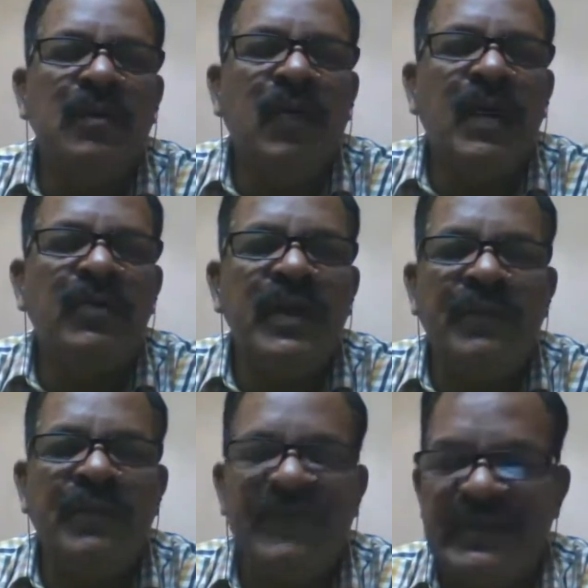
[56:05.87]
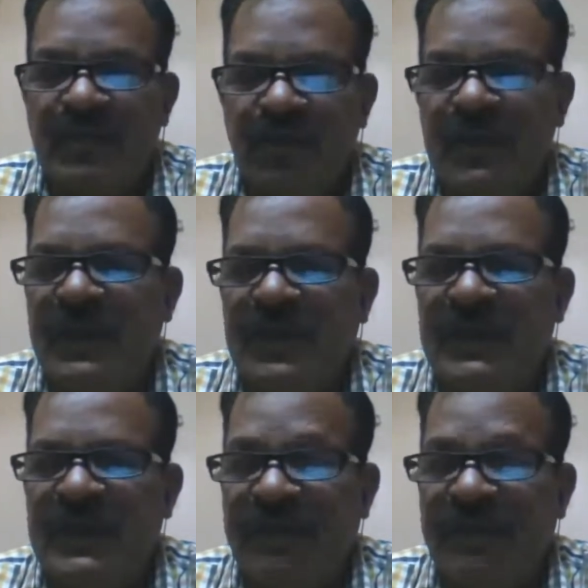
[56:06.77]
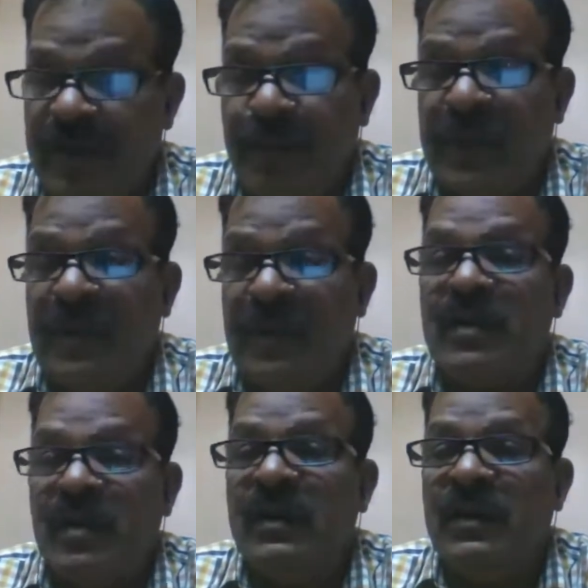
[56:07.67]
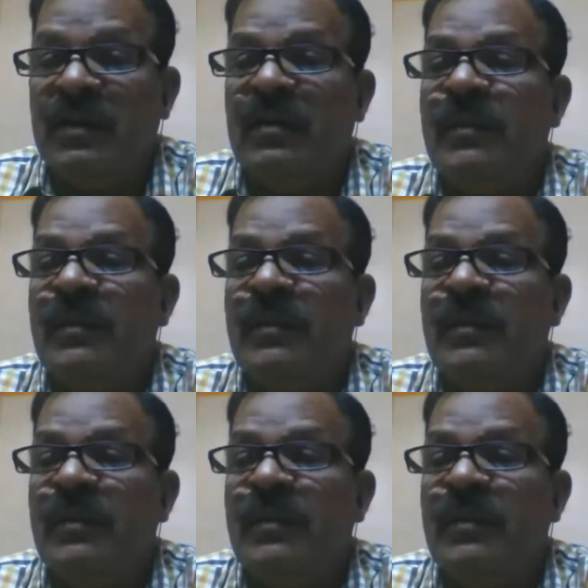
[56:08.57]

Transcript: what we are facing today it is very important in the